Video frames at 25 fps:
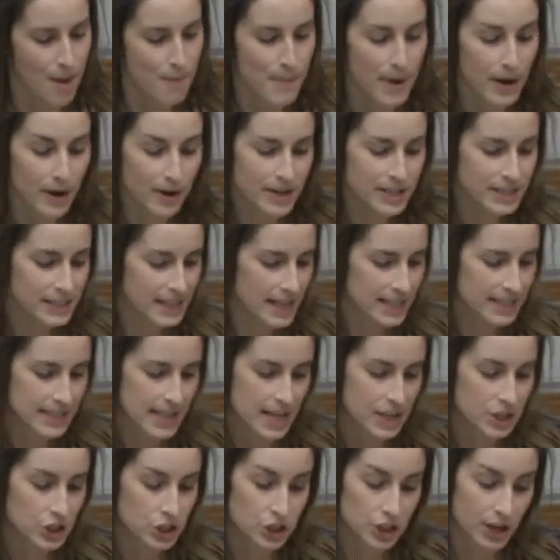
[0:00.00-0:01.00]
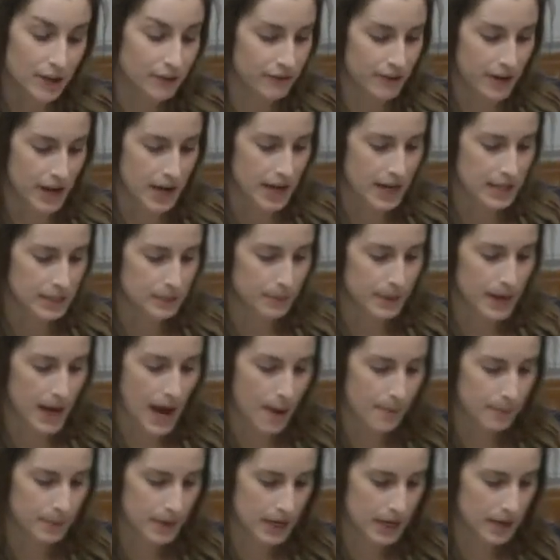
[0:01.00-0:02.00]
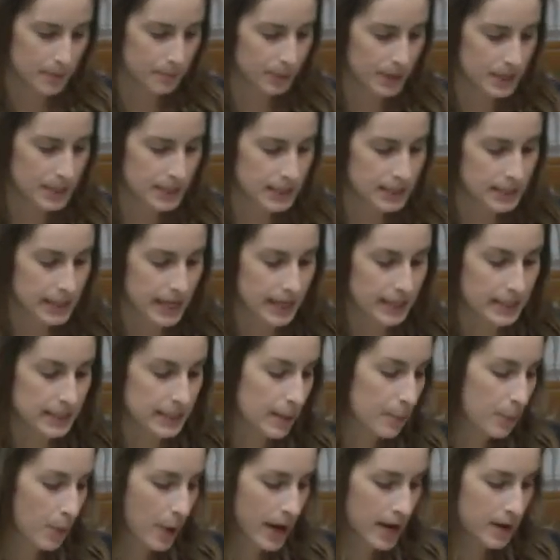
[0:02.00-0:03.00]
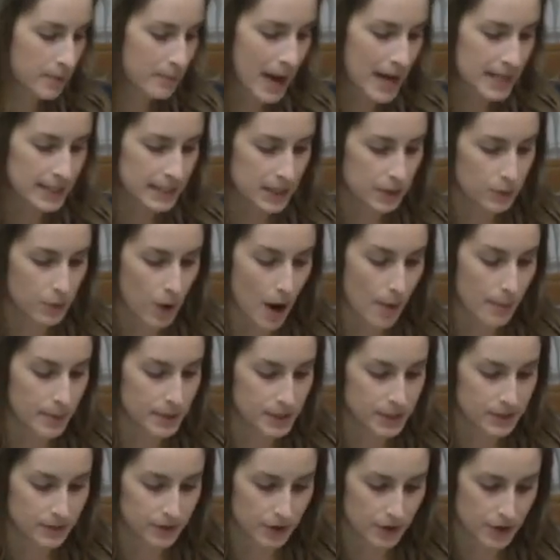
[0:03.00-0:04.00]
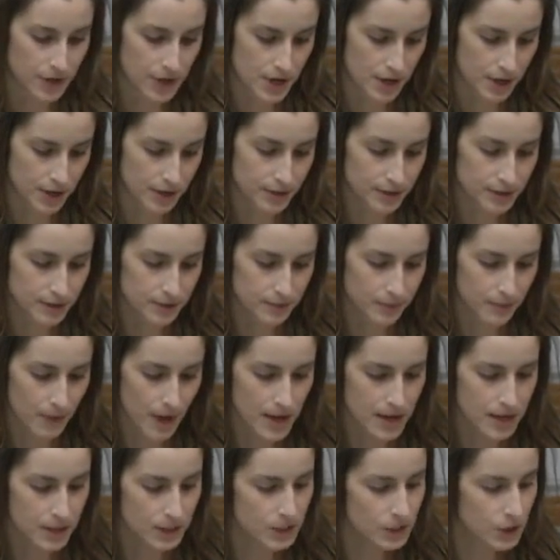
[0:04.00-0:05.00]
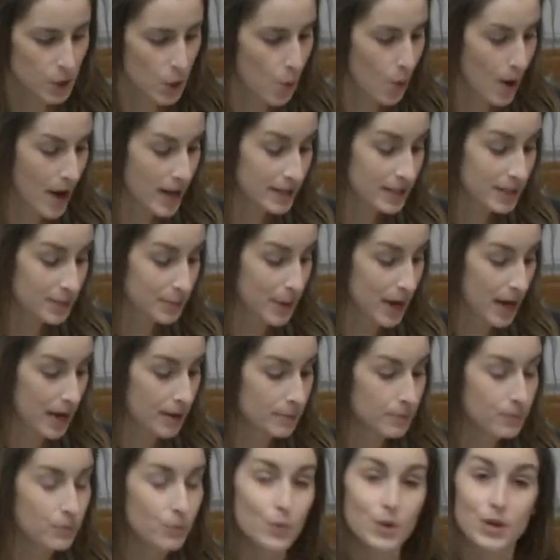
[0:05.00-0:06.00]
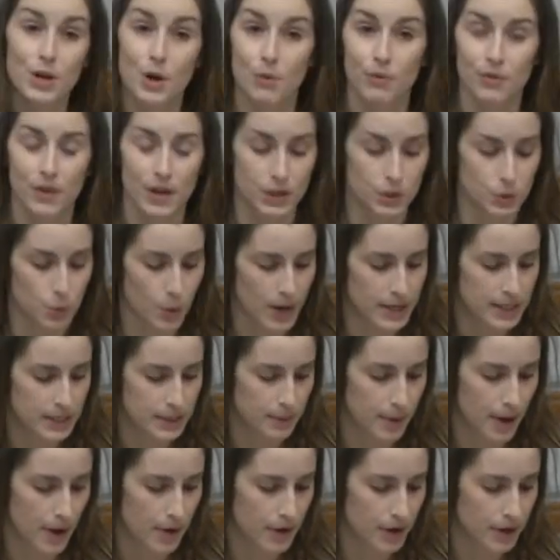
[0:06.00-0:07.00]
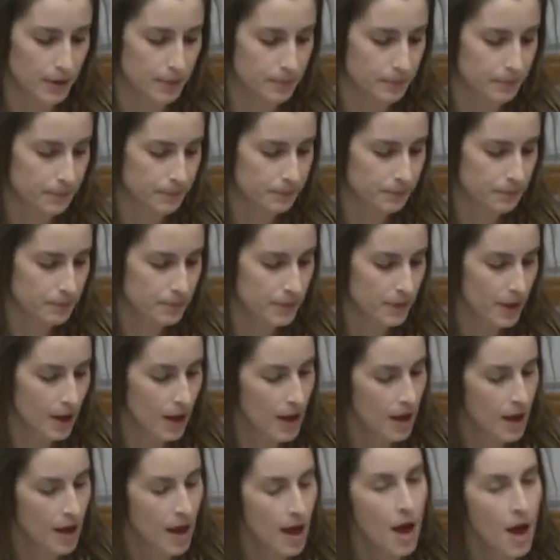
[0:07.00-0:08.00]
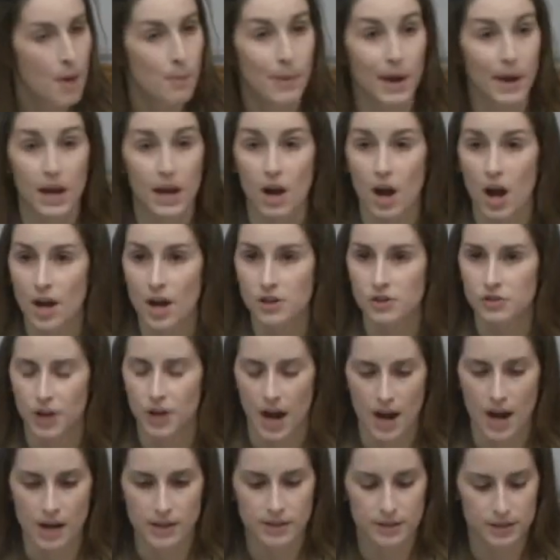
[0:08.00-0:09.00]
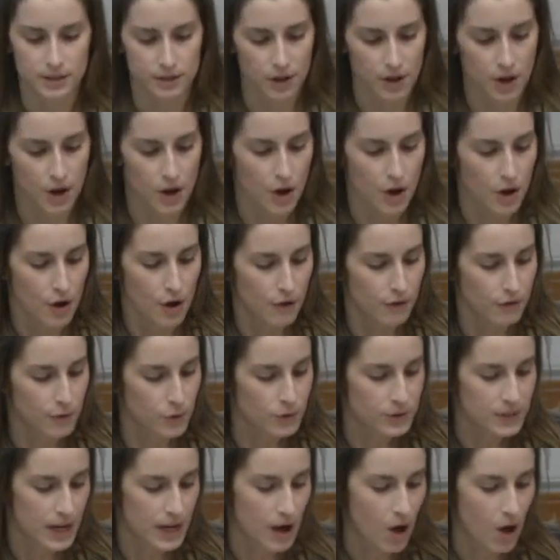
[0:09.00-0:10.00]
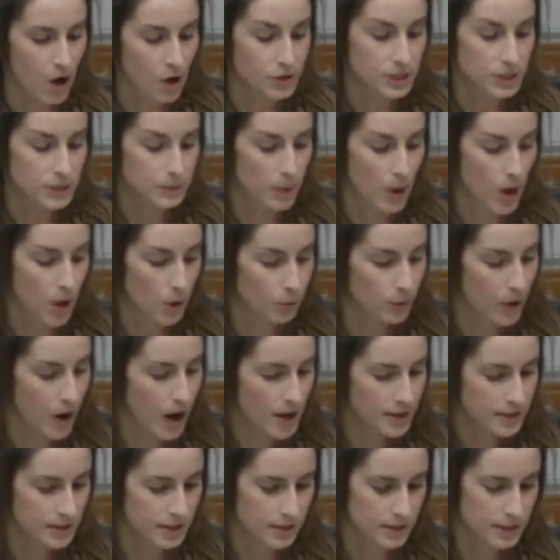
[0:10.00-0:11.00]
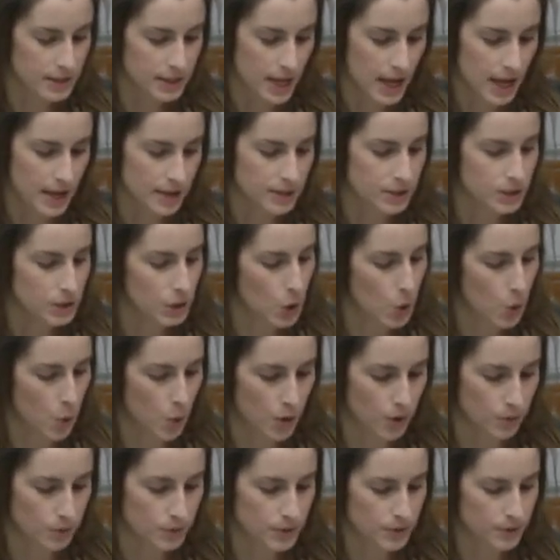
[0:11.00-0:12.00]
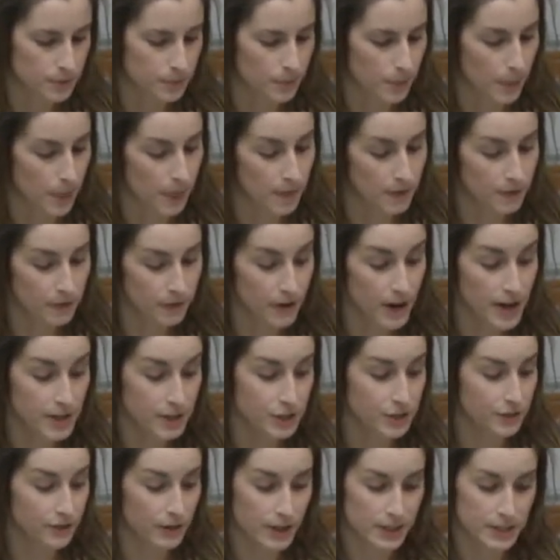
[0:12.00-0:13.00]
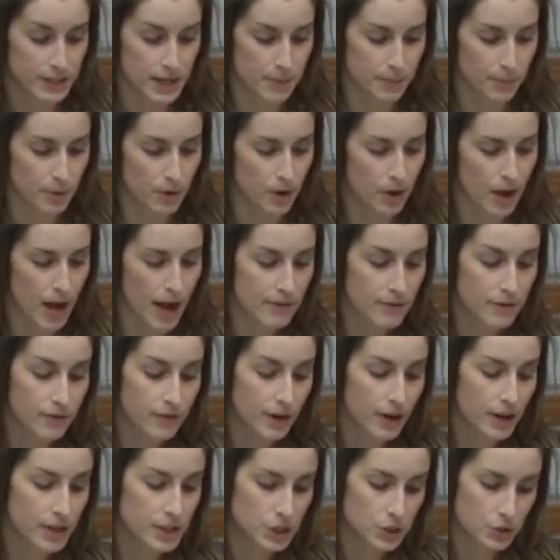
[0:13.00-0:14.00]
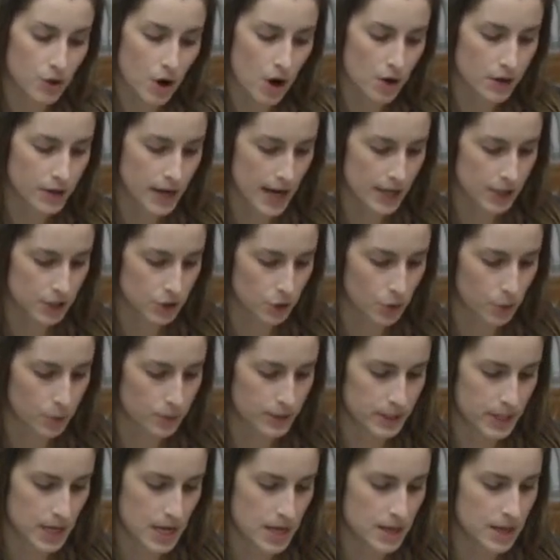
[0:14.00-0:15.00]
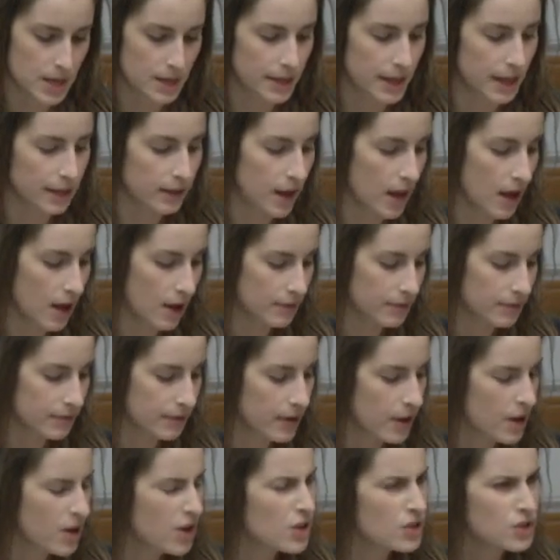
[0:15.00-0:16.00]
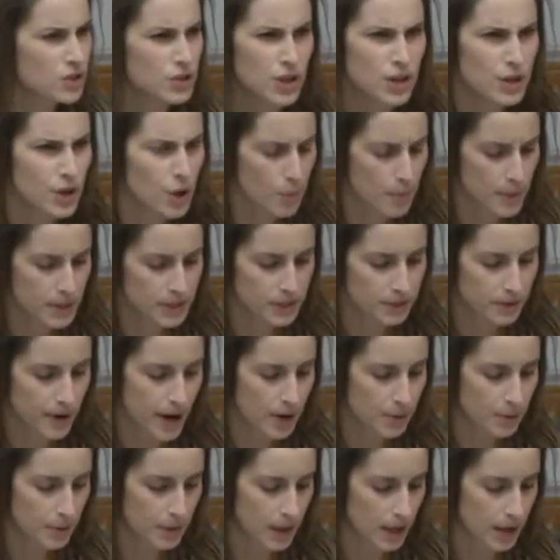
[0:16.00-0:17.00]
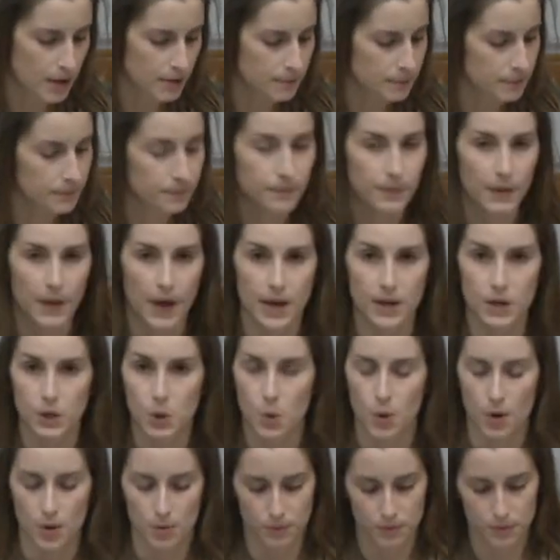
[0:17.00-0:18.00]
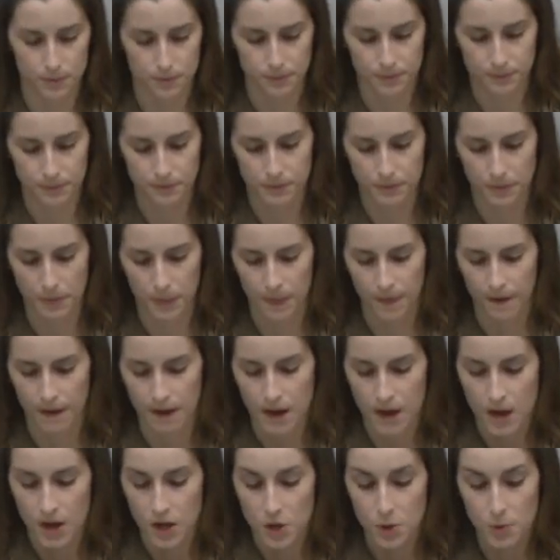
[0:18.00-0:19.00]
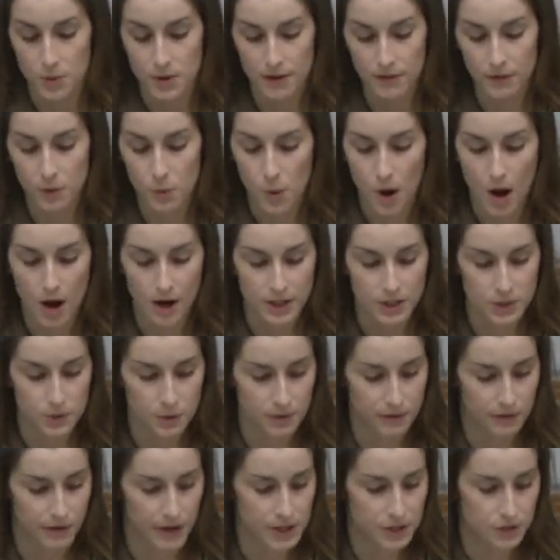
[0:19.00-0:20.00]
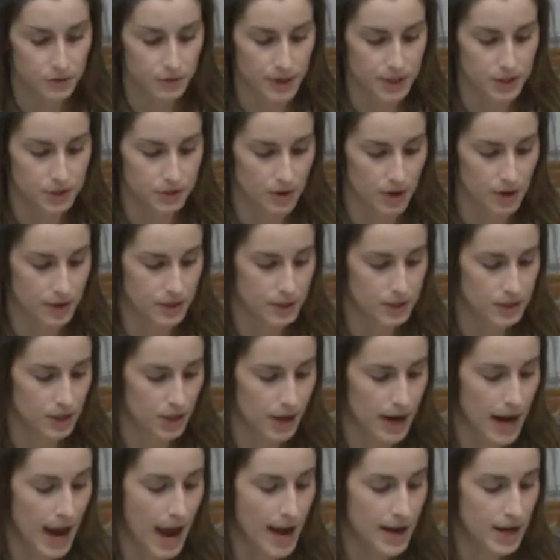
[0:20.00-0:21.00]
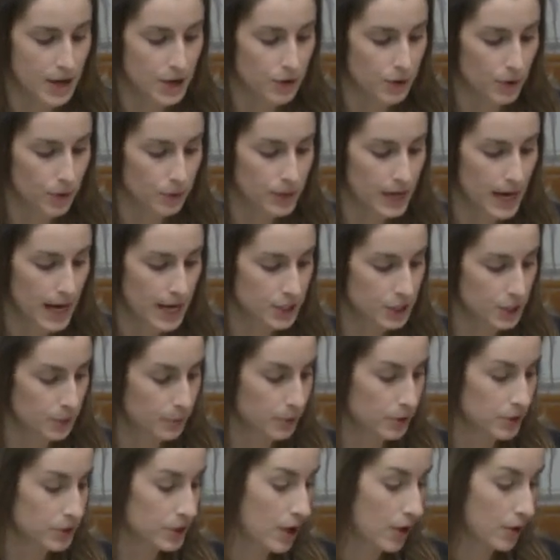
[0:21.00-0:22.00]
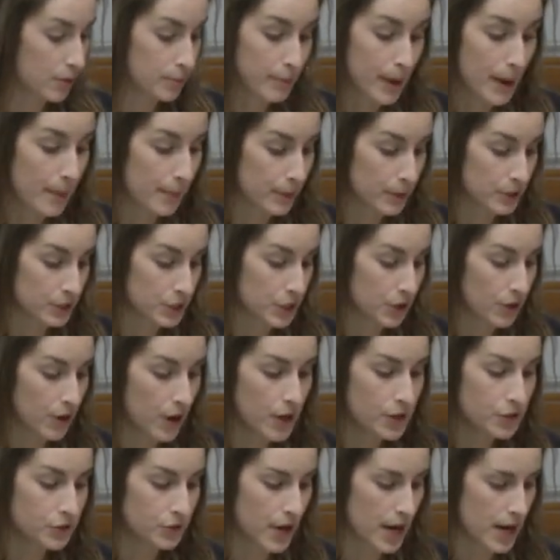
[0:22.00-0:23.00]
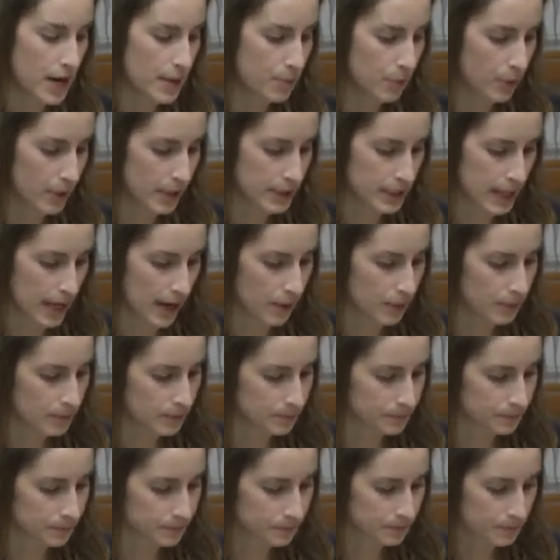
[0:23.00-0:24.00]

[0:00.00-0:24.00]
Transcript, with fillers: Barry says that chefing has been happening at places like Subway and Baskin Robbins for years, and it's so widespread we don't think twice about it. By contrast, food psychologist Paul Rozin says, quote, the French, for example, have a very strong national cuisine that they love, so you don't mess around with it, end quote. You would never walk into a French restaurant and start adding your own ketchup or salt and pepper to your entree, he points out.